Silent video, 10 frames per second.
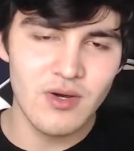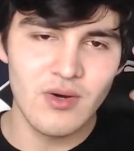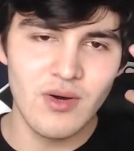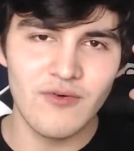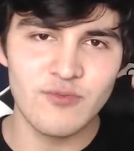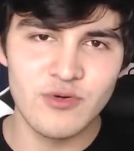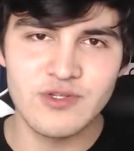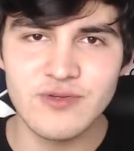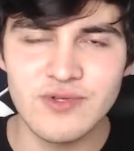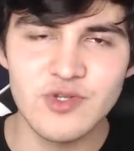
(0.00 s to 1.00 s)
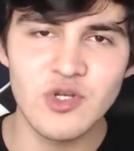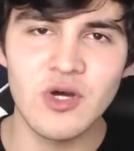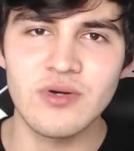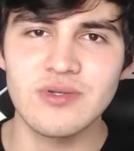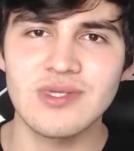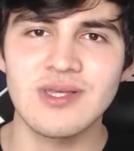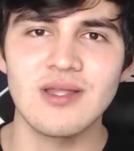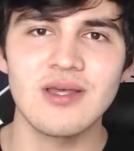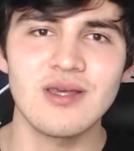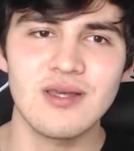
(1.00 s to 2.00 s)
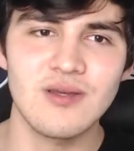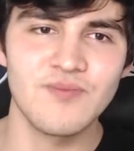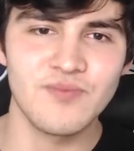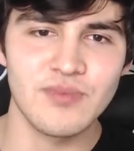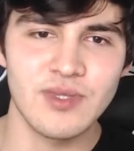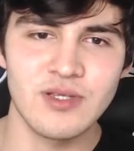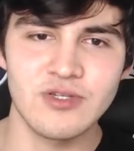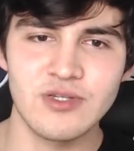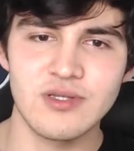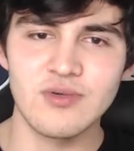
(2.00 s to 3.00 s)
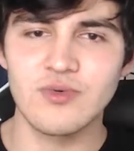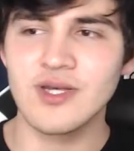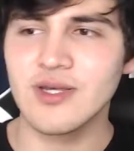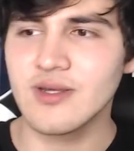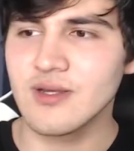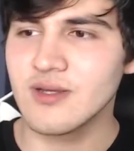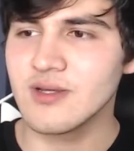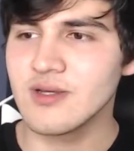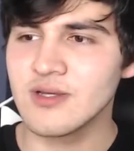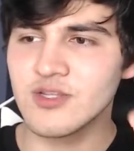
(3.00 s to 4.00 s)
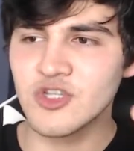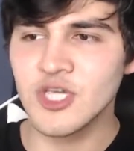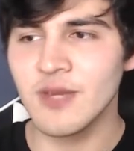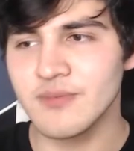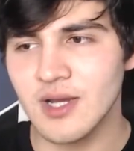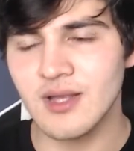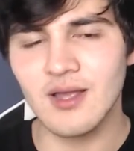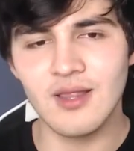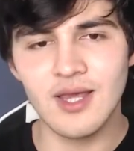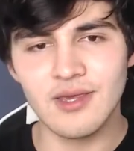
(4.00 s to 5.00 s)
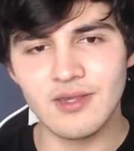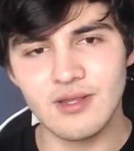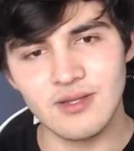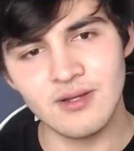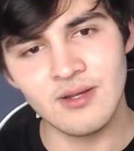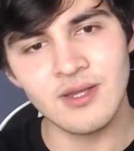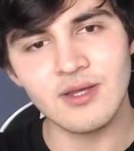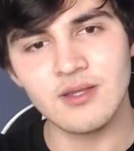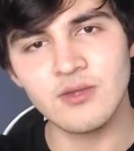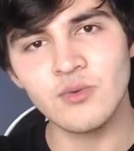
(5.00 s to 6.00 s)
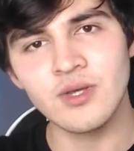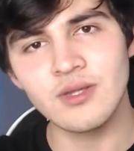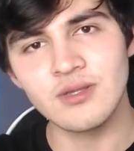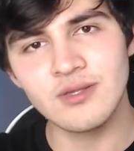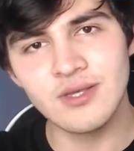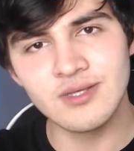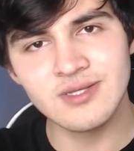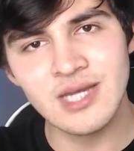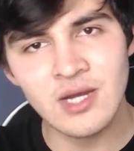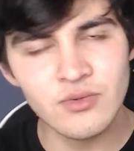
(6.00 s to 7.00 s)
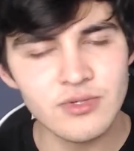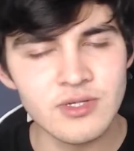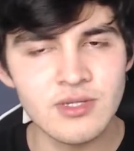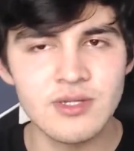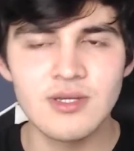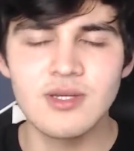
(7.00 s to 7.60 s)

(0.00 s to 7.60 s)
of most of the songs, and like just the way it's shaped. I like it. I like the way they sound, and